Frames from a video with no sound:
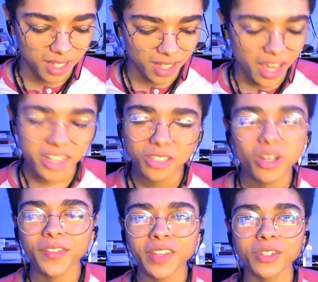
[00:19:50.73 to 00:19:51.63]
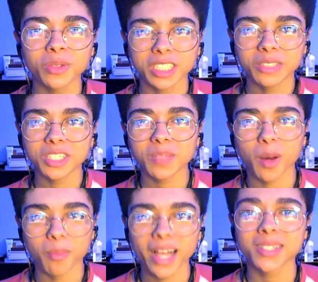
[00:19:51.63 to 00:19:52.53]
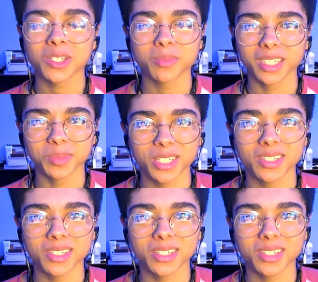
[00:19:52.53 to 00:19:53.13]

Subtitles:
And you don't have to feel guilty about masturbating because